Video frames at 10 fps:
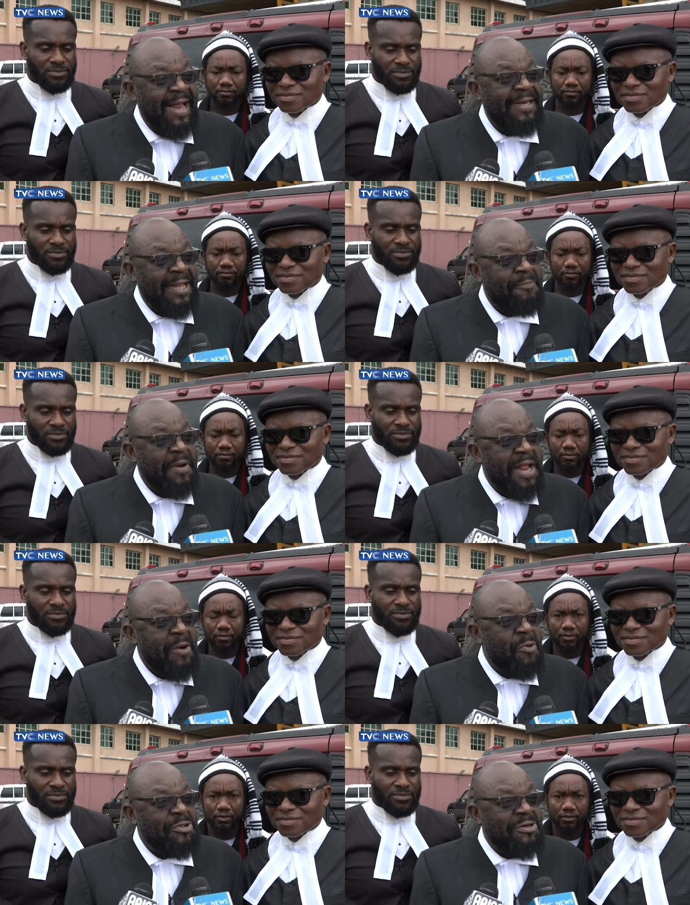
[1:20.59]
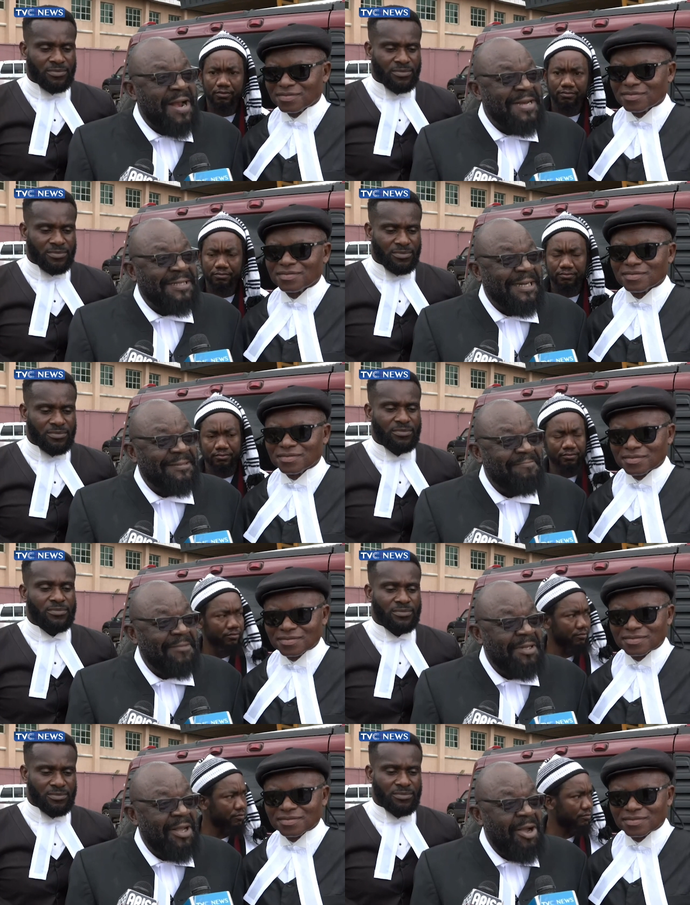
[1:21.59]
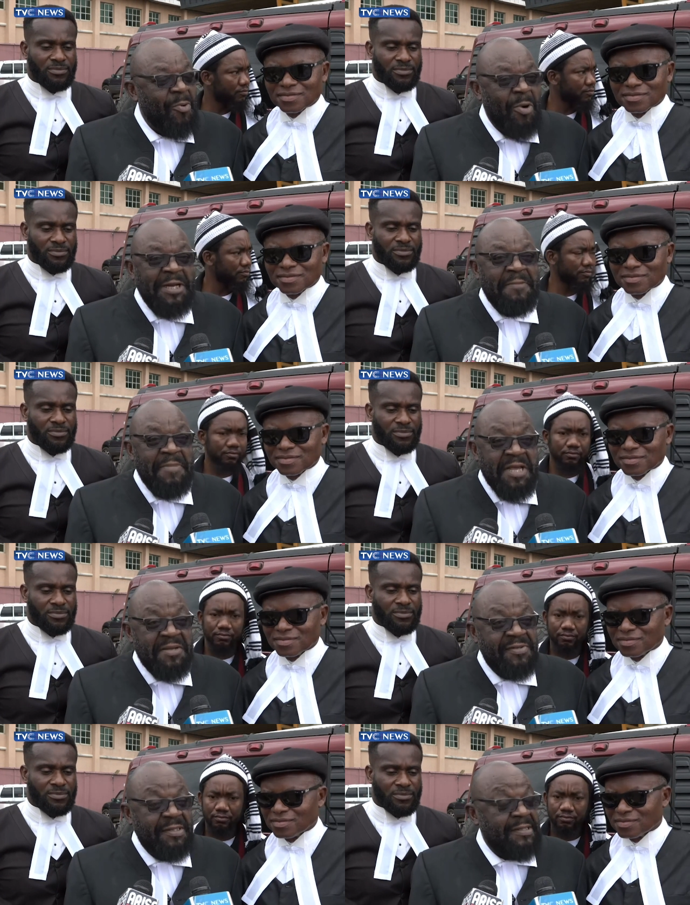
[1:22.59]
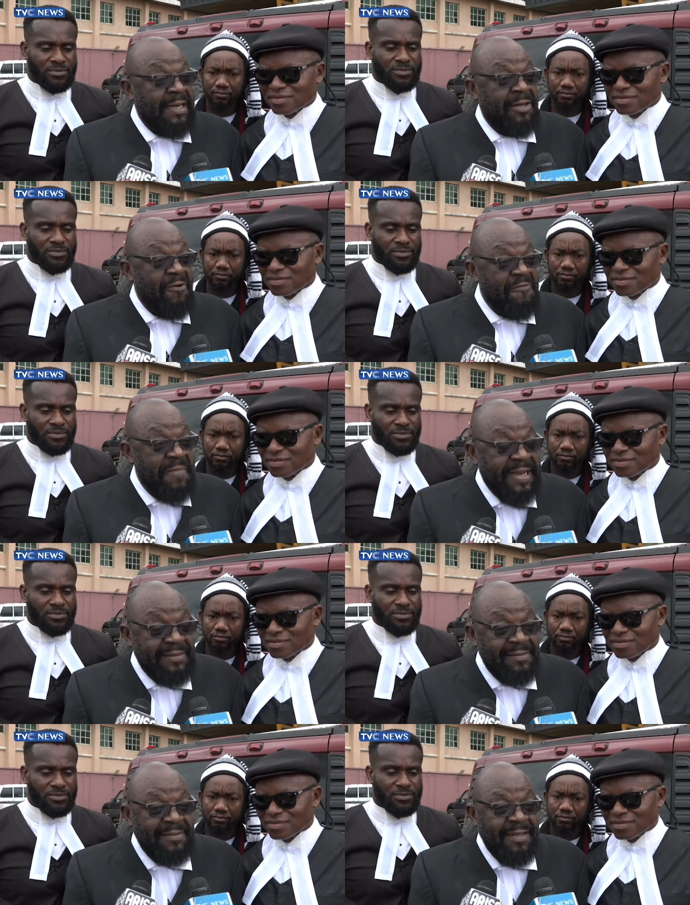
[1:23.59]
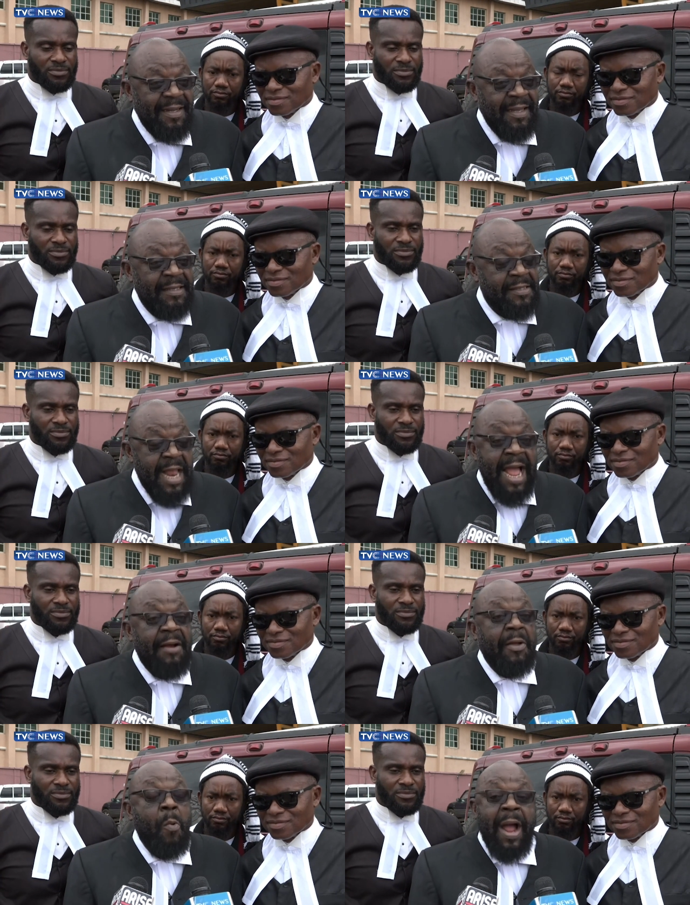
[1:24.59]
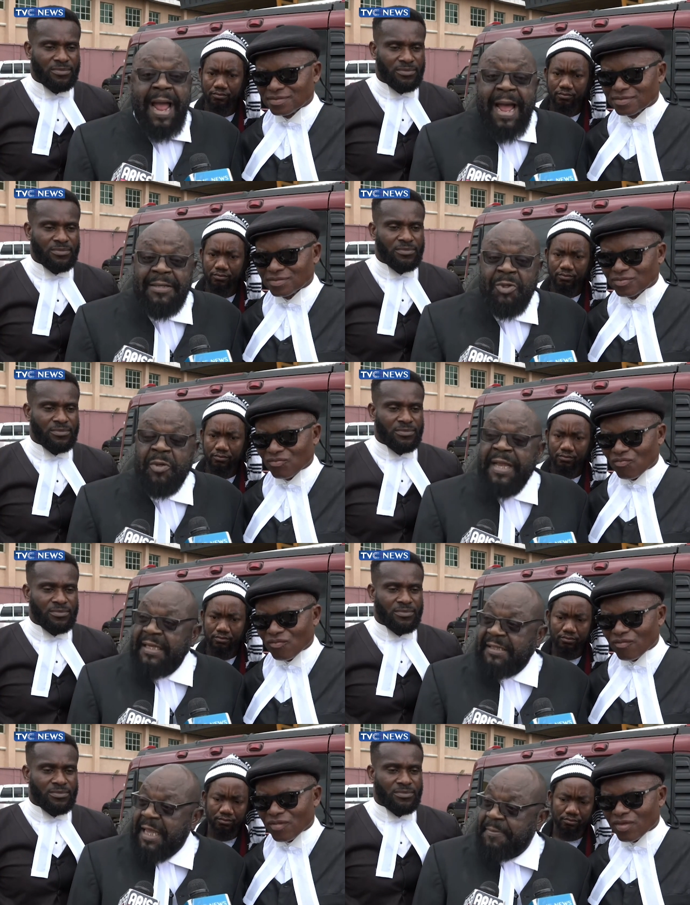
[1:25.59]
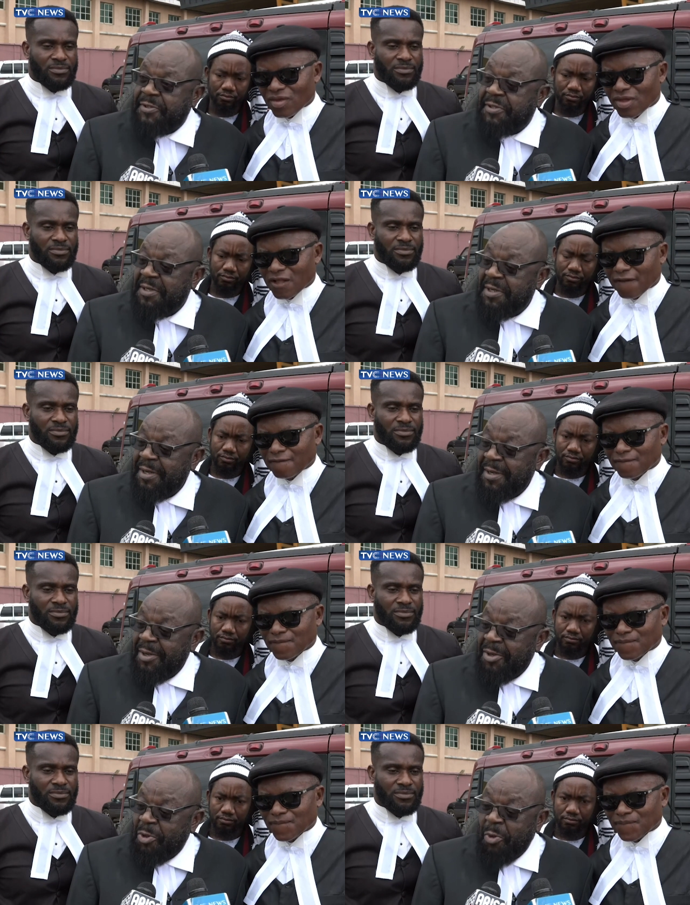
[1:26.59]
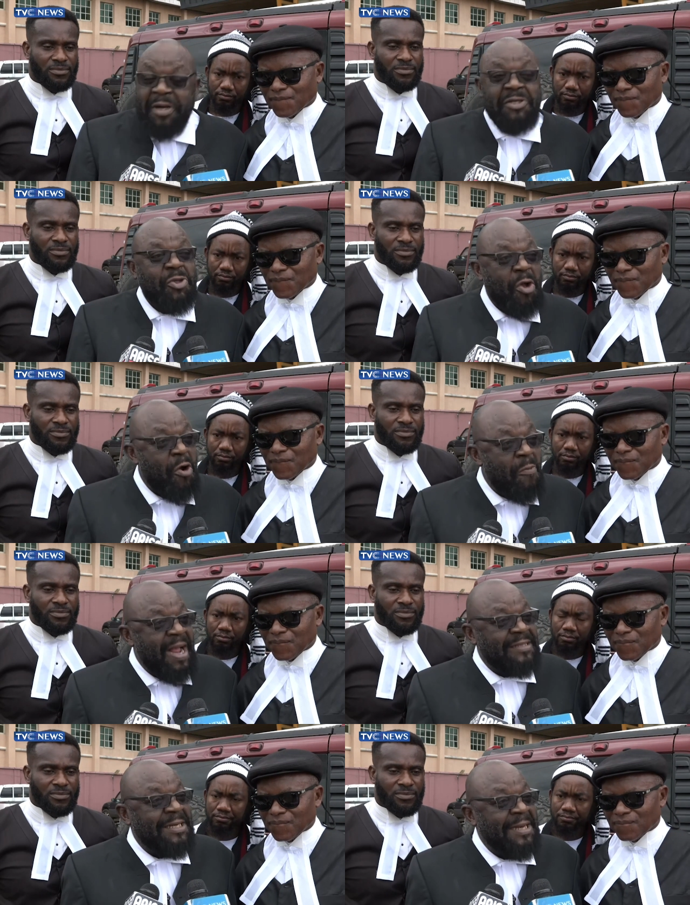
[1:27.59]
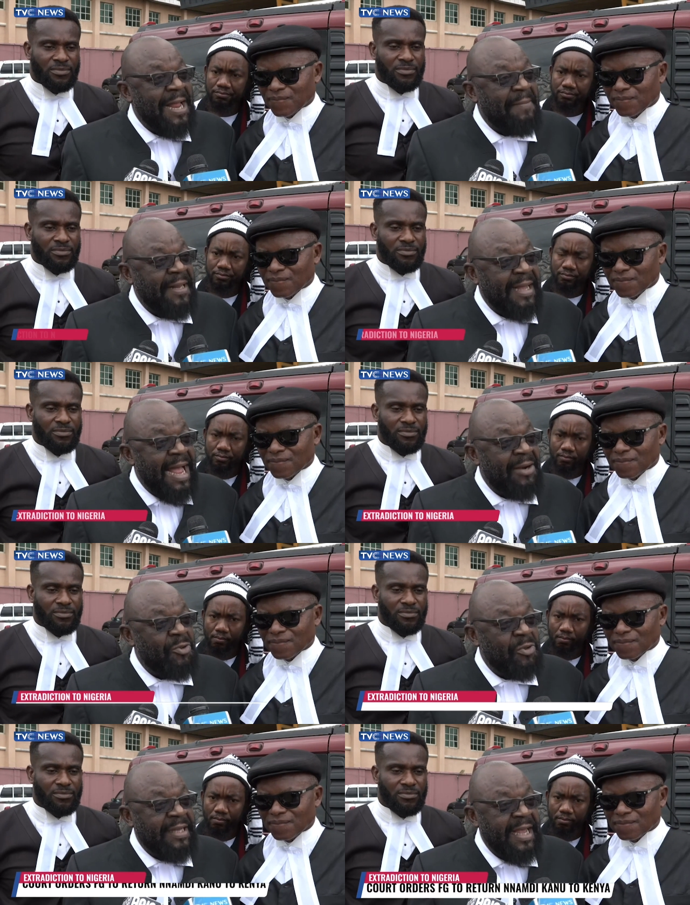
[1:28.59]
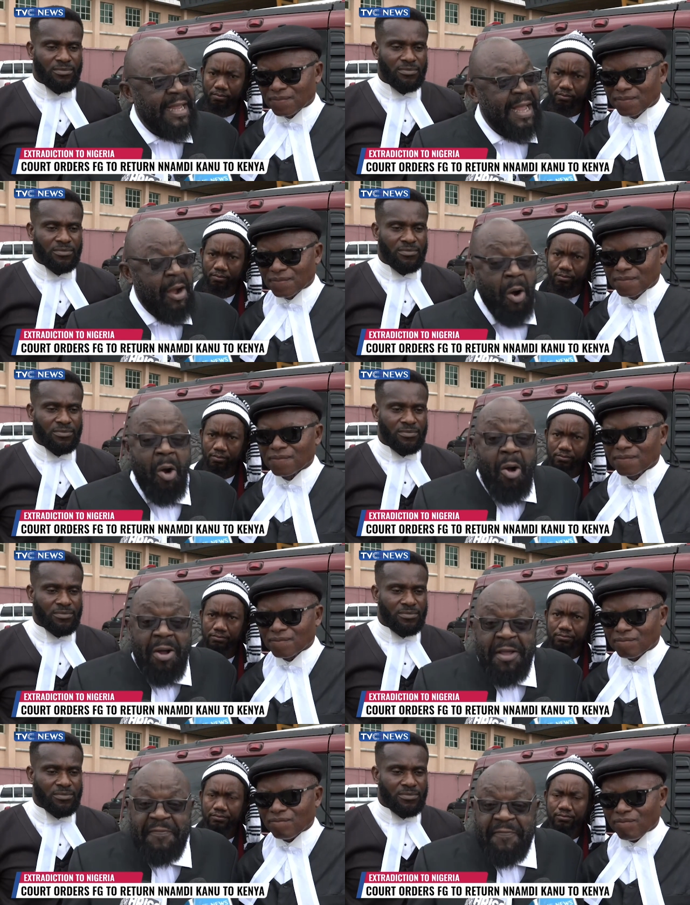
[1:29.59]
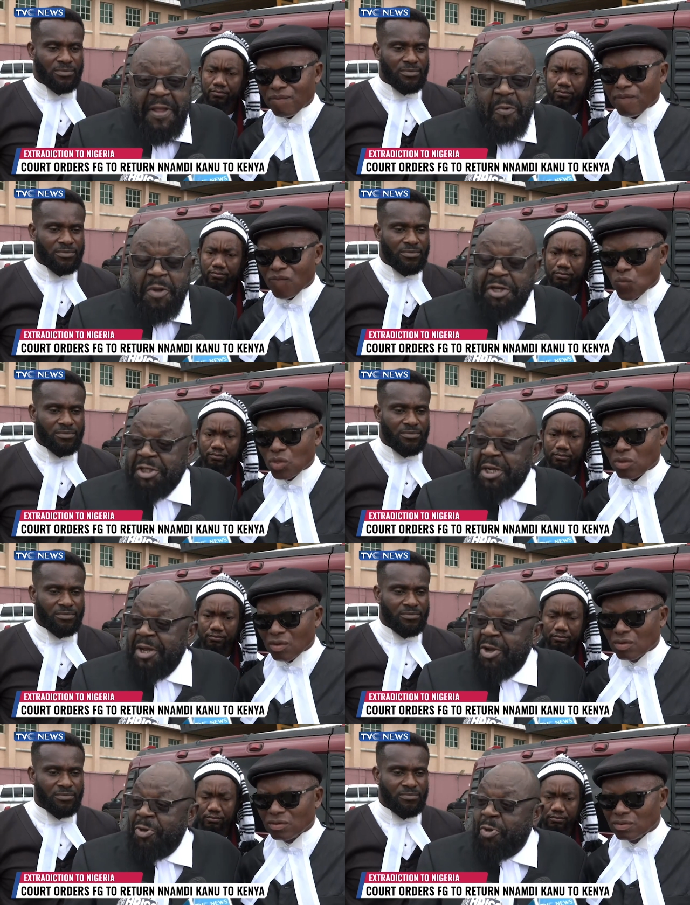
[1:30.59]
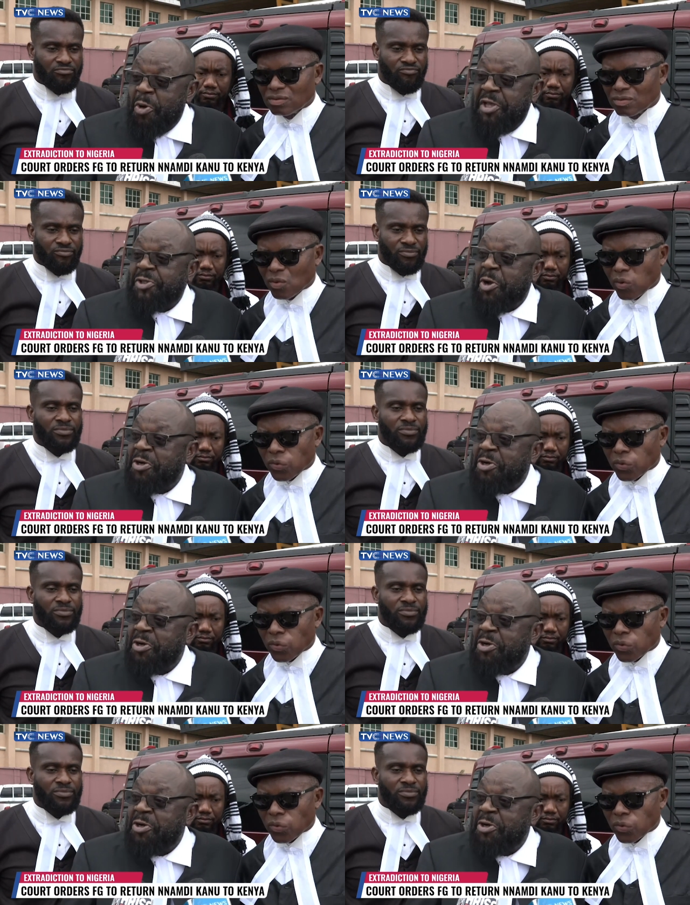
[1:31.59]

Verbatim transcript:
Speaker 1: And that prayer was granted. What it means is that the government is now required to take steps to restore Mazi Nnamdi Kanu to Kenya, or if they wish, to his